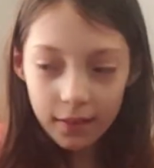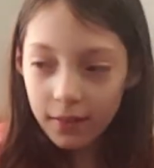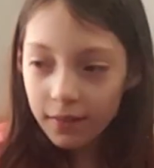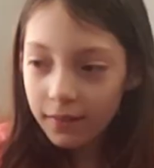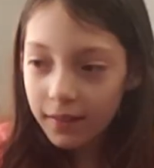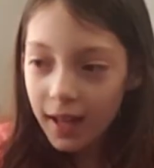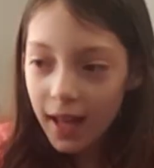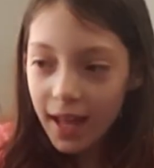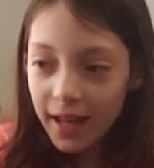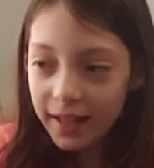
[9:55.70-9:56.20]

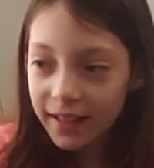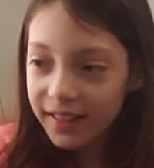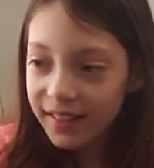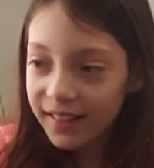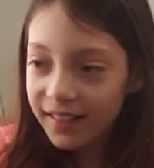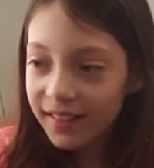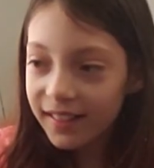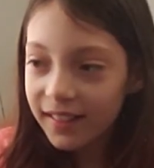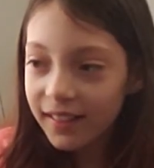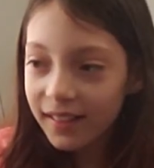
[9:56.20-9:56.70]
Okay,
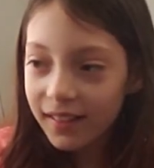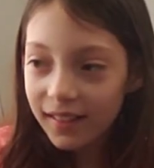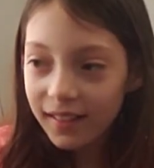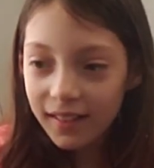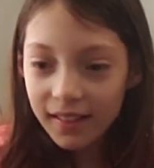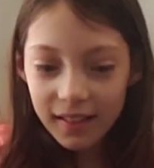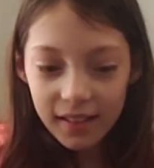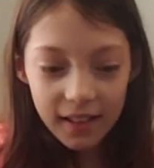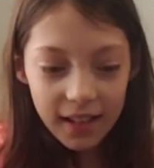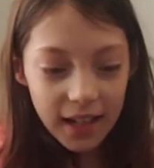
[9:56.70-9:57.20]

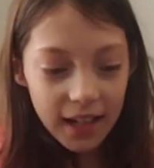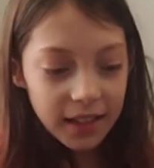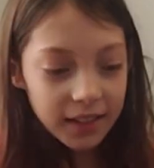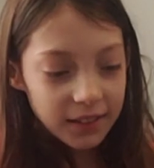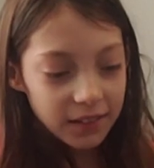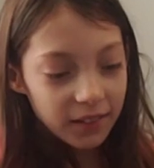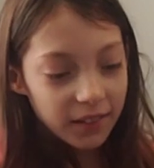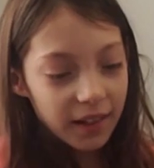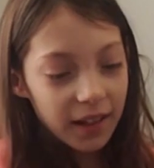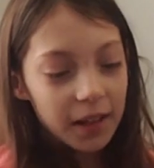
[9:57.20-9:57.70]
it's
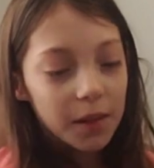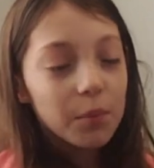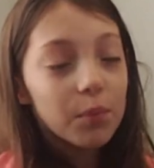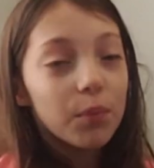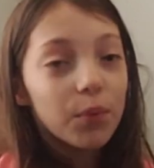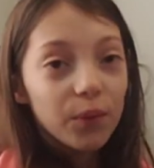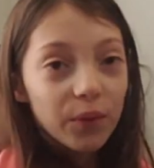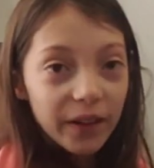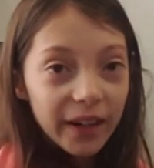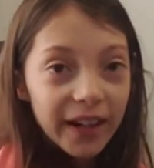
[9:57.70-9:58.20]
looking
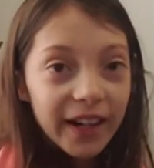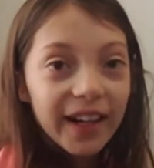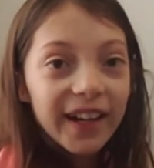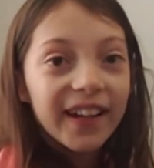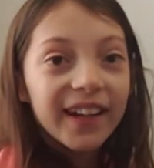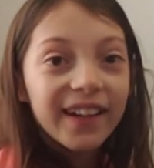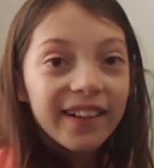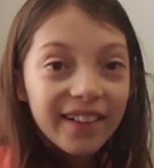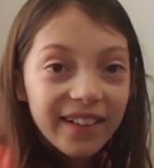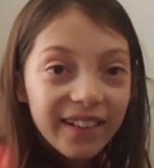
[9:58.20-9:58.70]

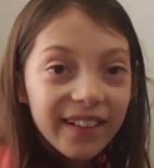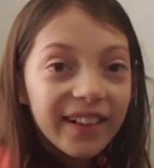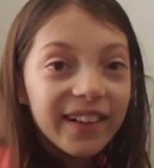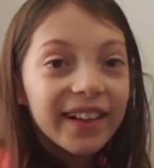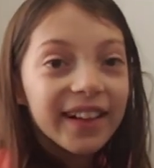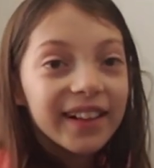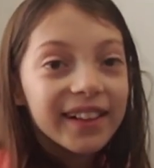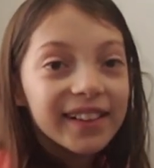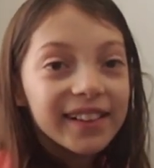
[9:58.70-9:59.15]
pretty good.